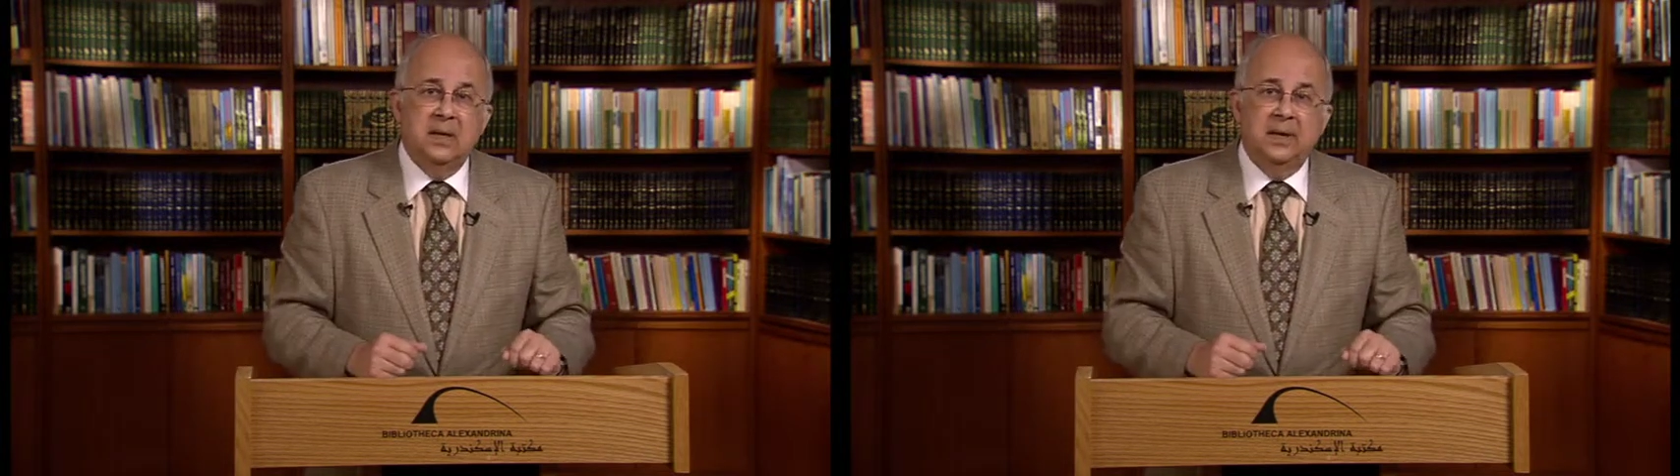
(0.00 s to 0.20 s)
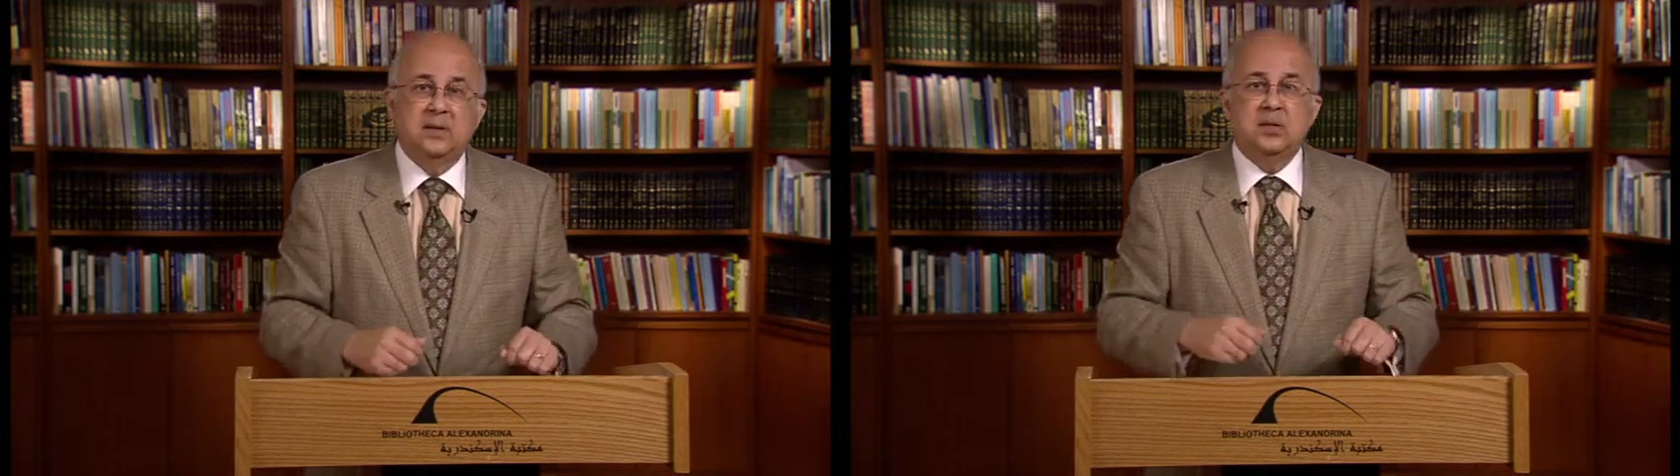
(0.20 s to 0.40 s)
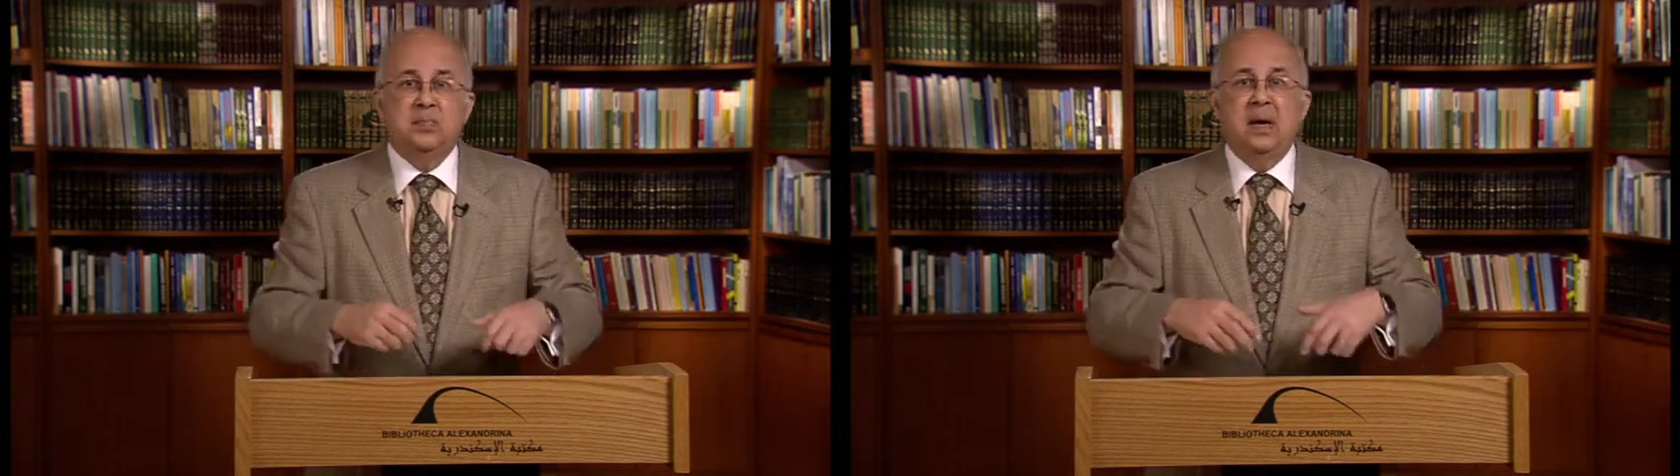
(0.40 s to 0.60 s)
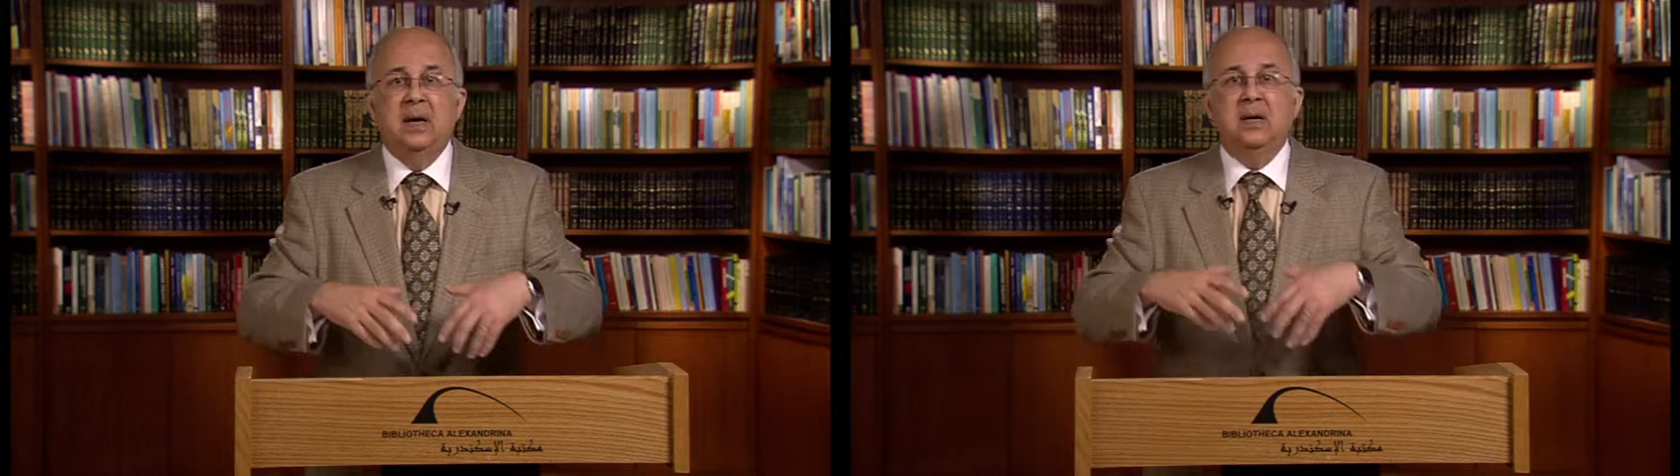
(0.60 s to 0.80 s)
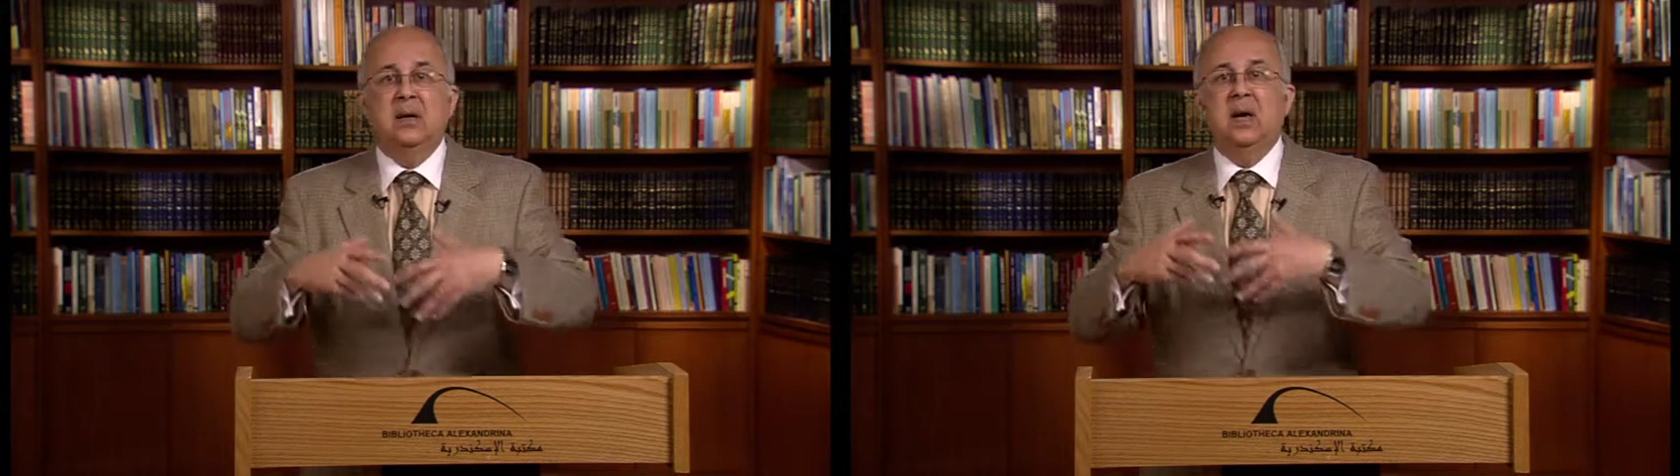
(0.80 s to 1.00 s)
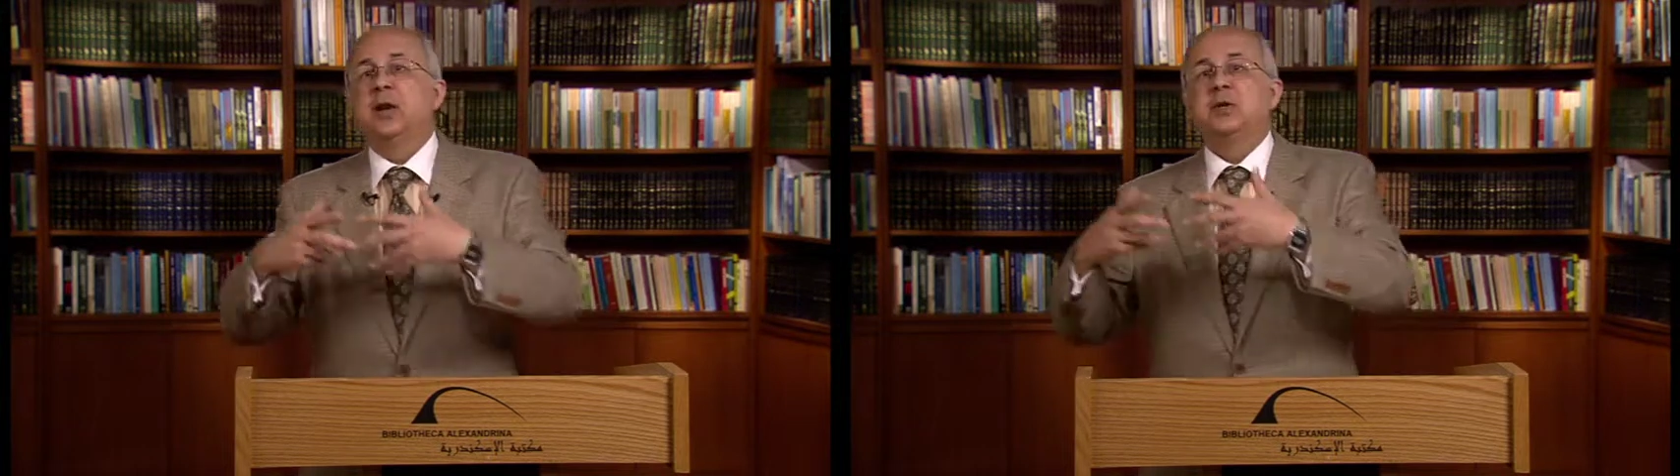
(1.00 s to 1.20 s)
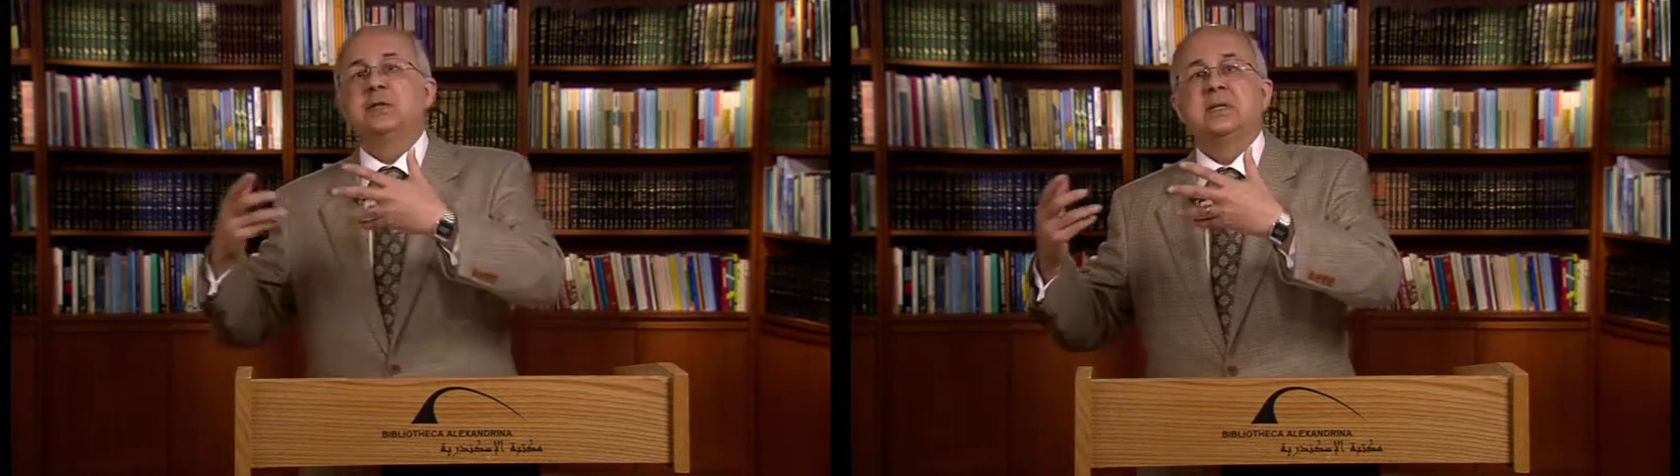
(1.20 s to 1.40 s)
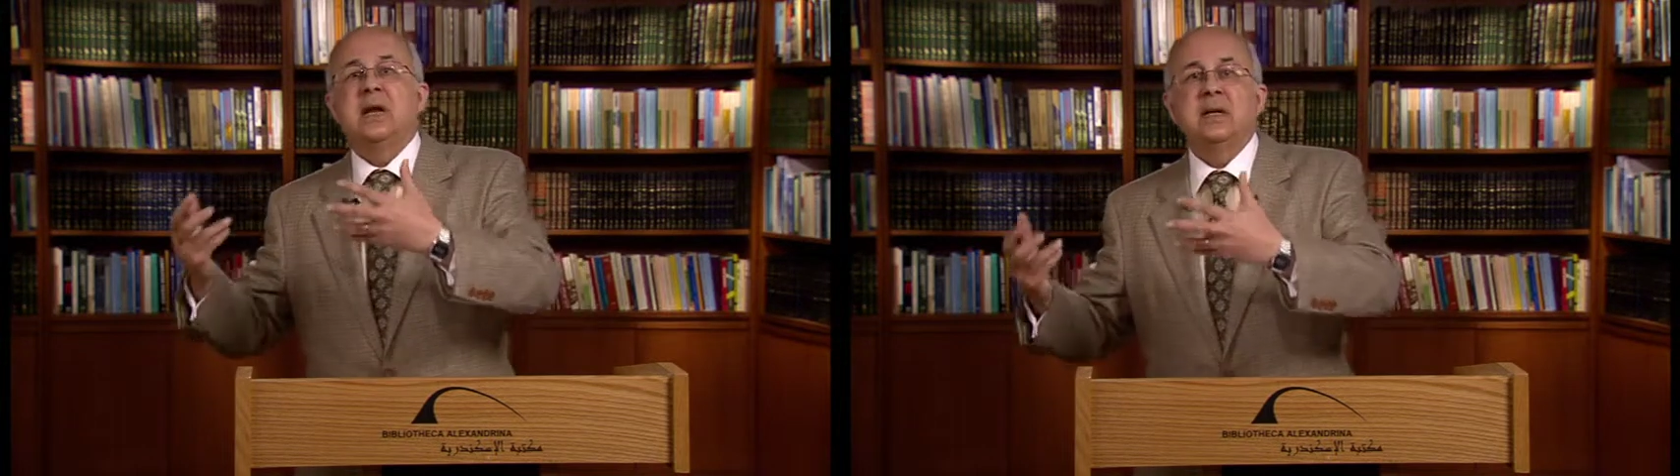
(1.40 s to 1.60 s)
inspire
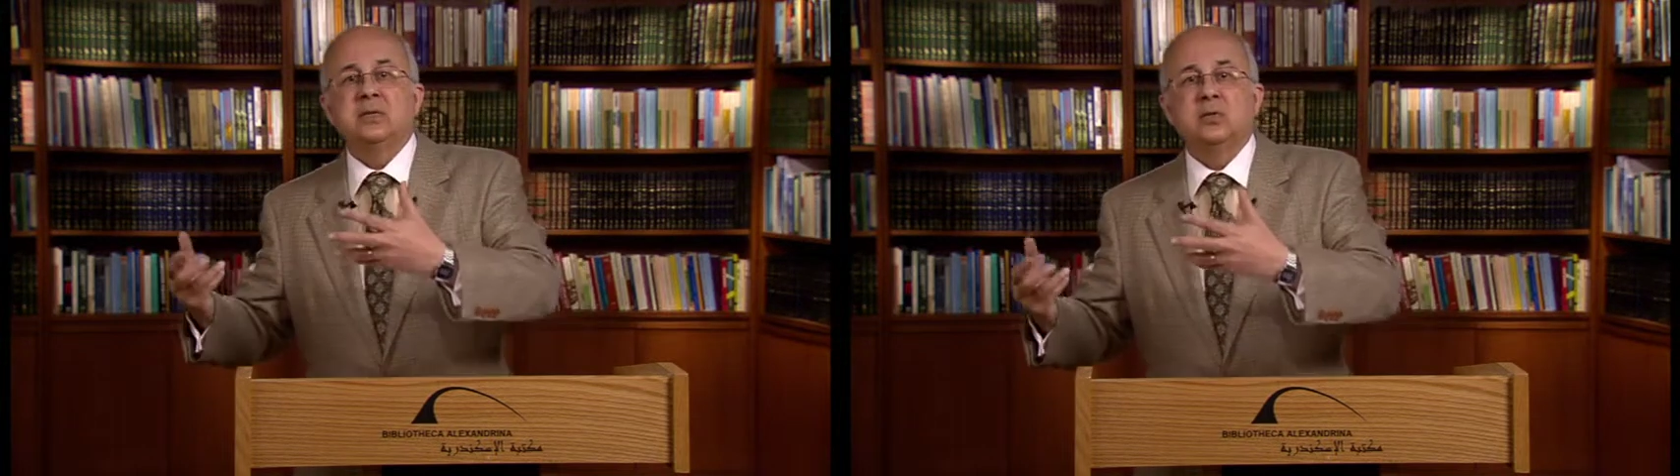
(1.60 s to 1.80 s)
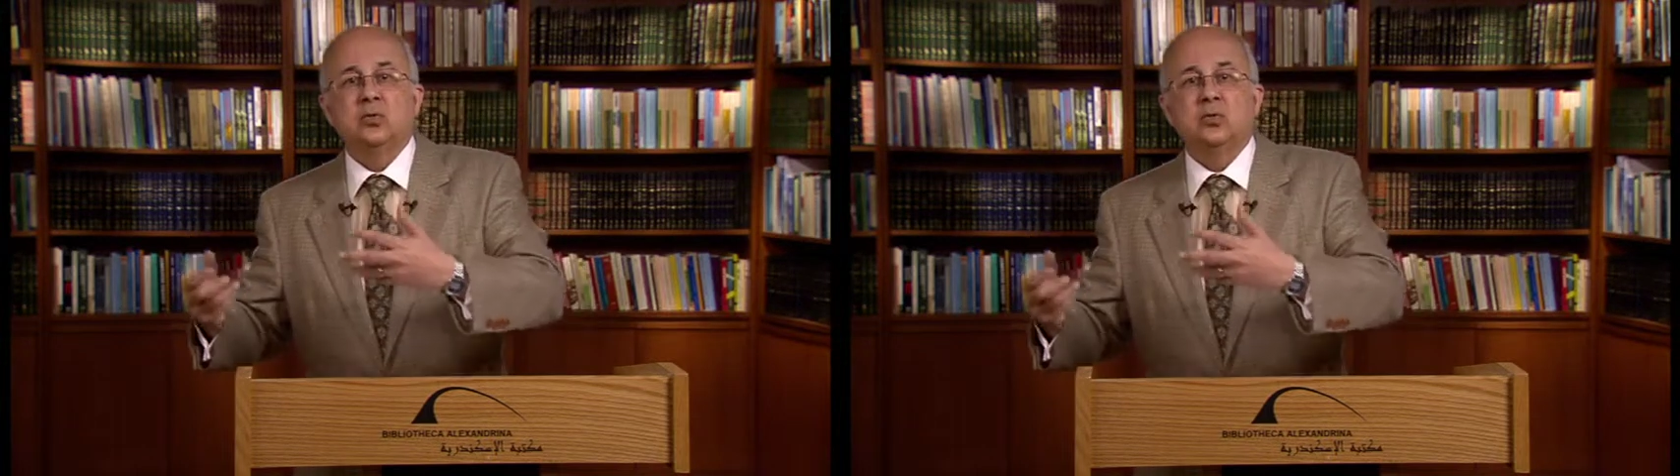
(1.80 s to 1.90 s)
courageous knights